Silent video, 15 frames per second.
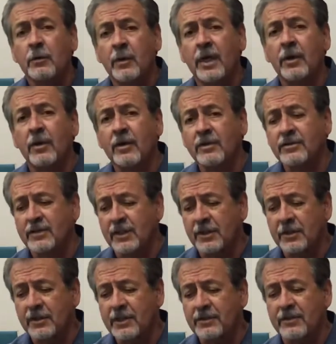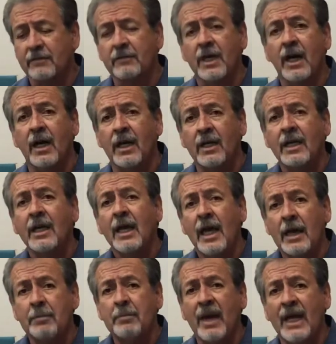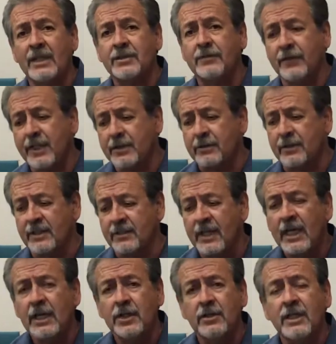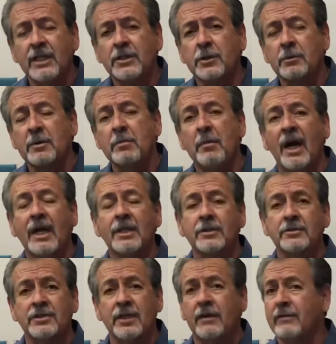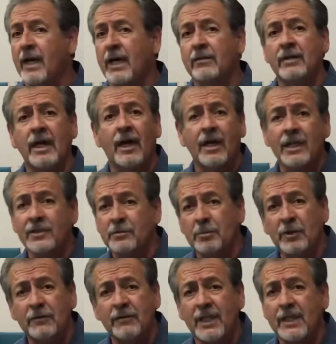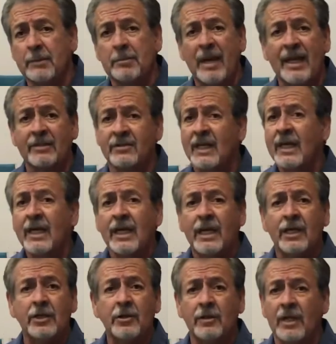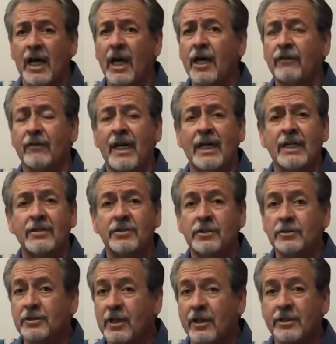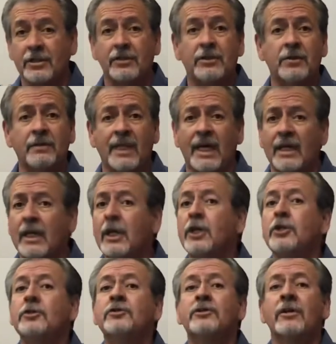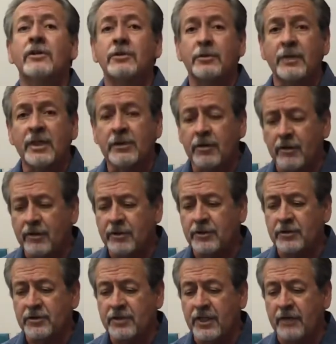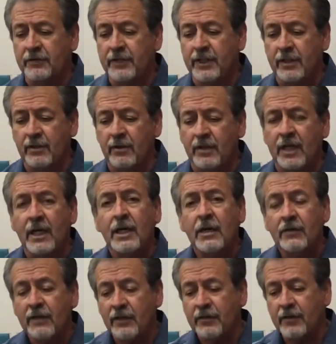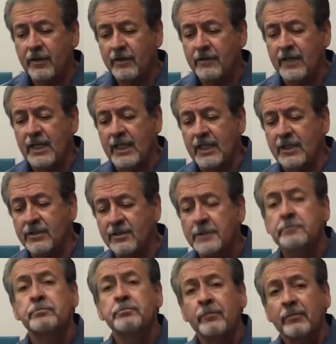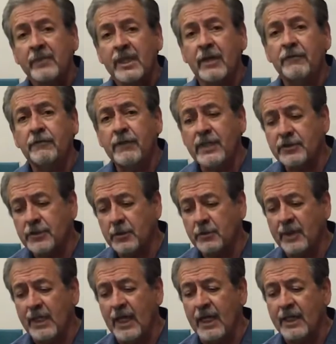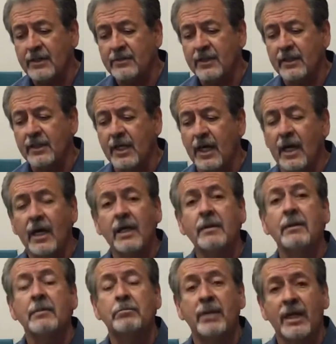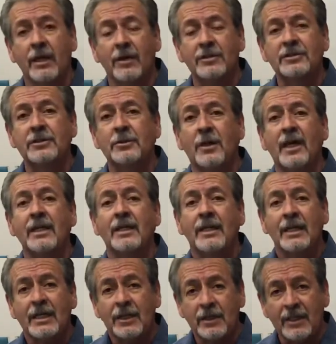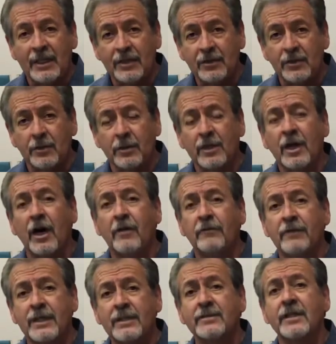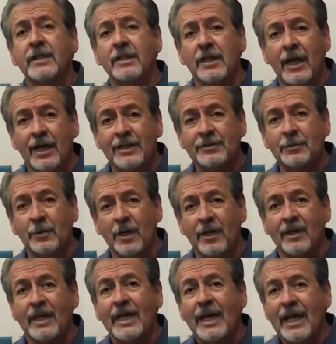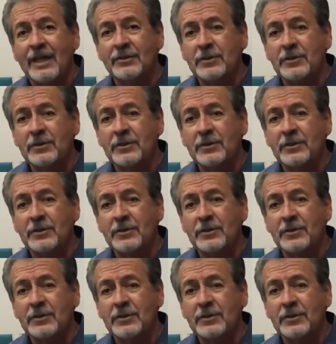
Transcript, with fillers: rehearse the goodness of God and past victories. You need to remind yourself how God has moved in the past in your life. And as you start to do that, you start to encourage yourself in the Lord. The third thing is Confess your reliance on God, but also on your confidence in God's word. As